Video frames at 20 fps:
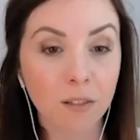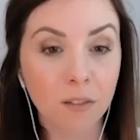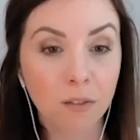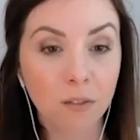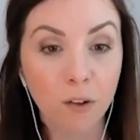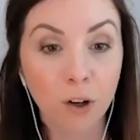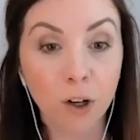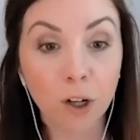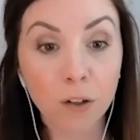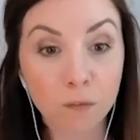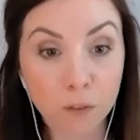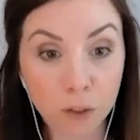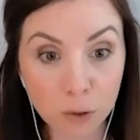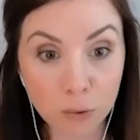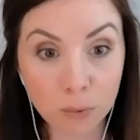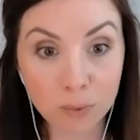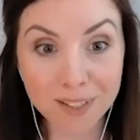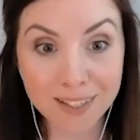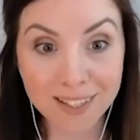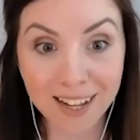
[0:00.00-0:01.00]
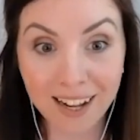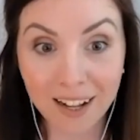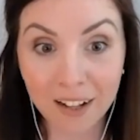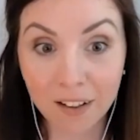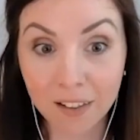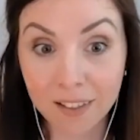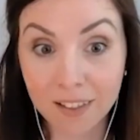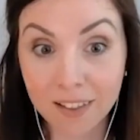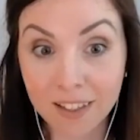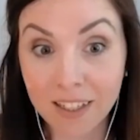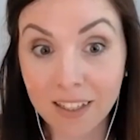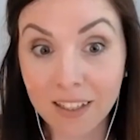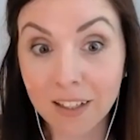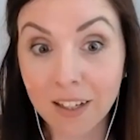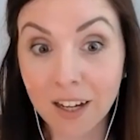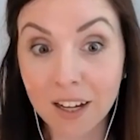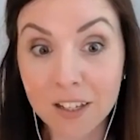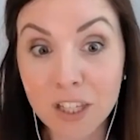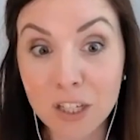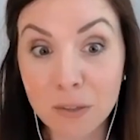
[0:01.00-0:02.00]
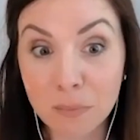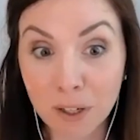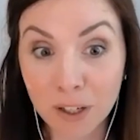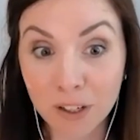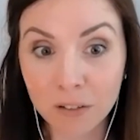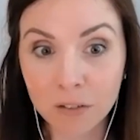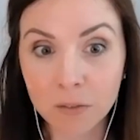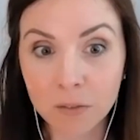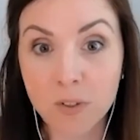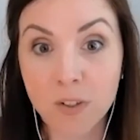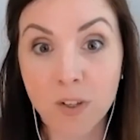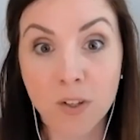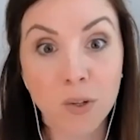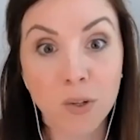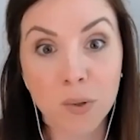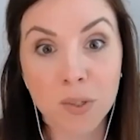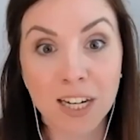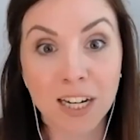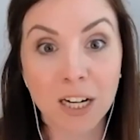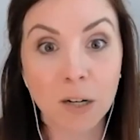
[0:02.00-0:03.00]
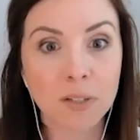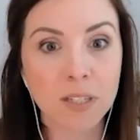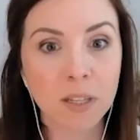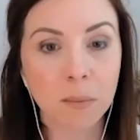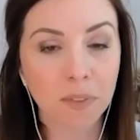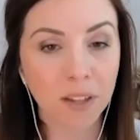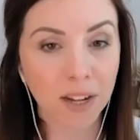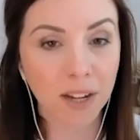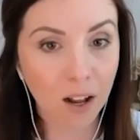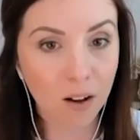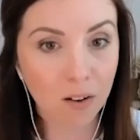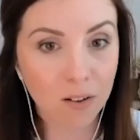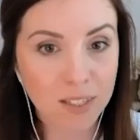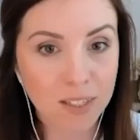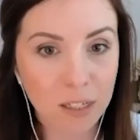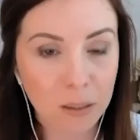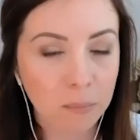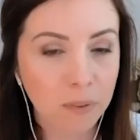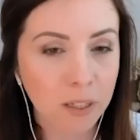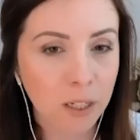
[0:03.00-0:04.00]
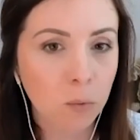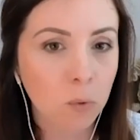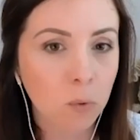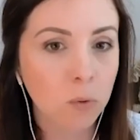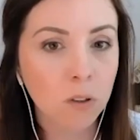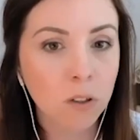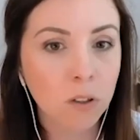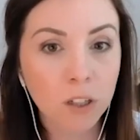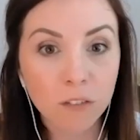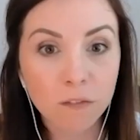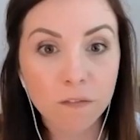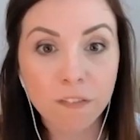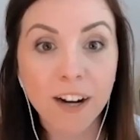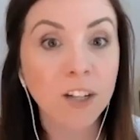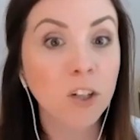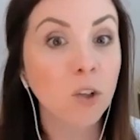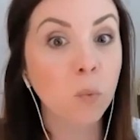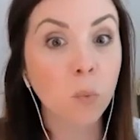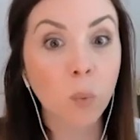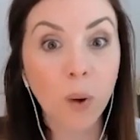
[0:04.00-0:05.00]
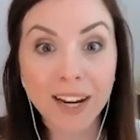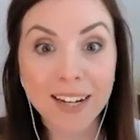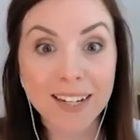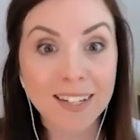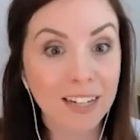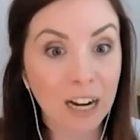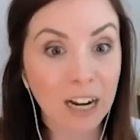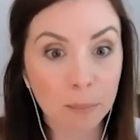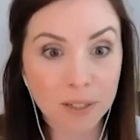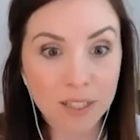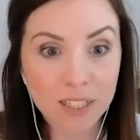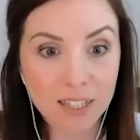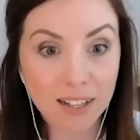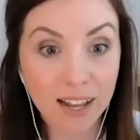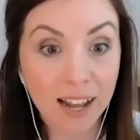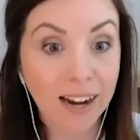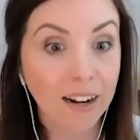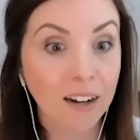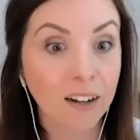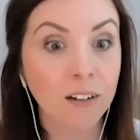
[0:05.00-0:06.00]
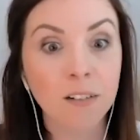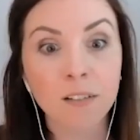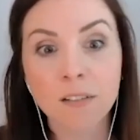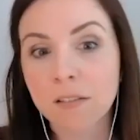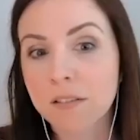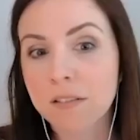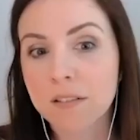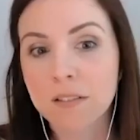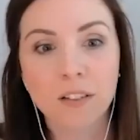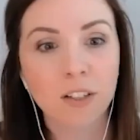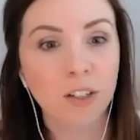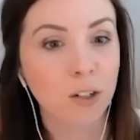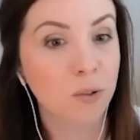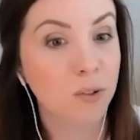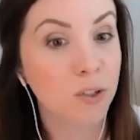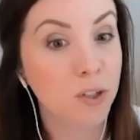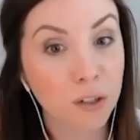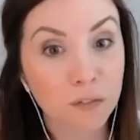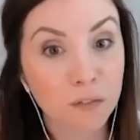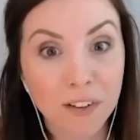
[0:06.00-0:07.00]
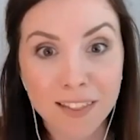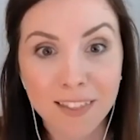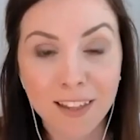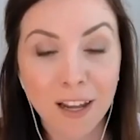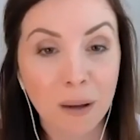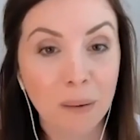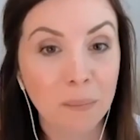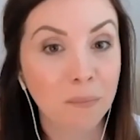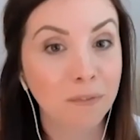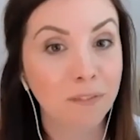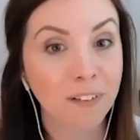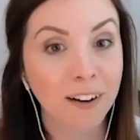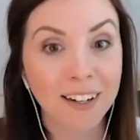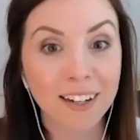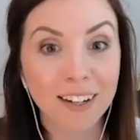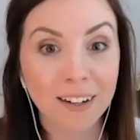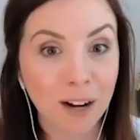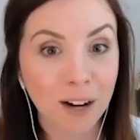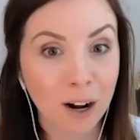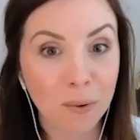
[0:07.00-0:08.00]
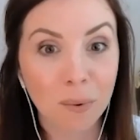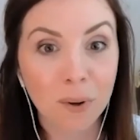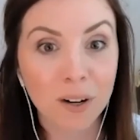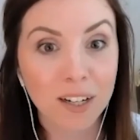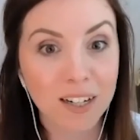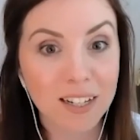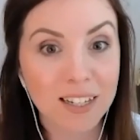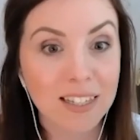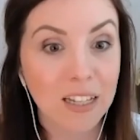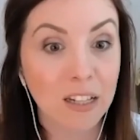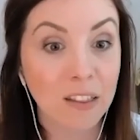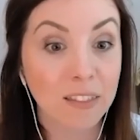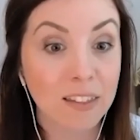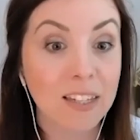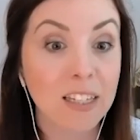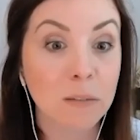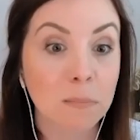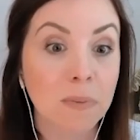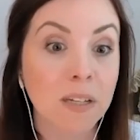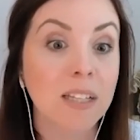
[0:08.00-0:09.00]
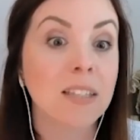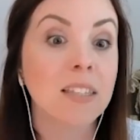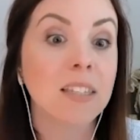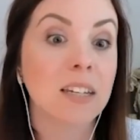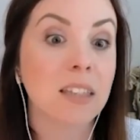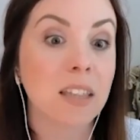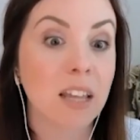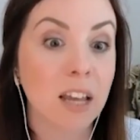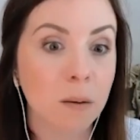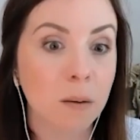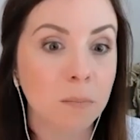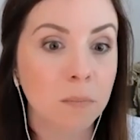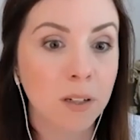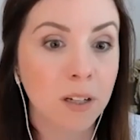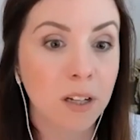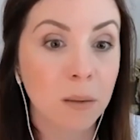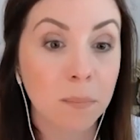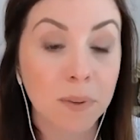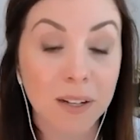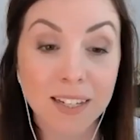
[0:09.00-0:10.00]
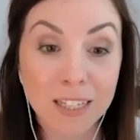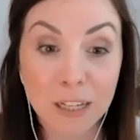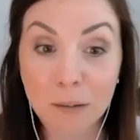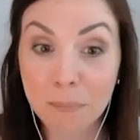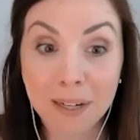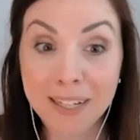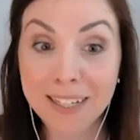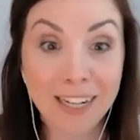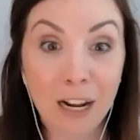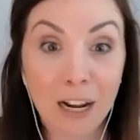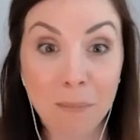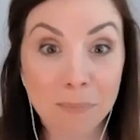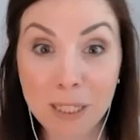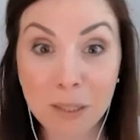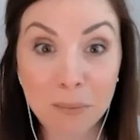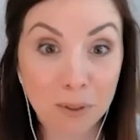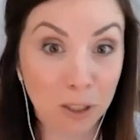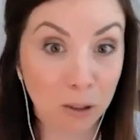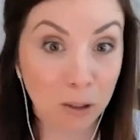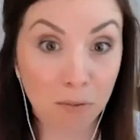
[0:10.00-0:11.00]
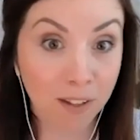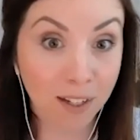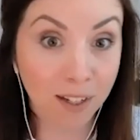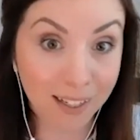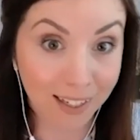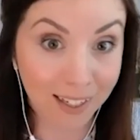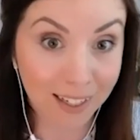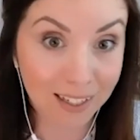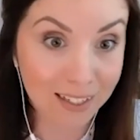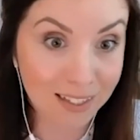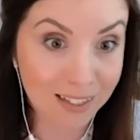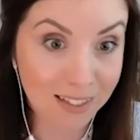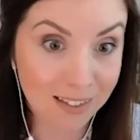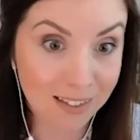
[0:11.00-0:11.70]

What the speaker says: her view was that the customer was associating it with something else. And I'm like, well, find a way to tap into that, you know, survey them, find it out what it is that this means to them, because it might not be what you think it is.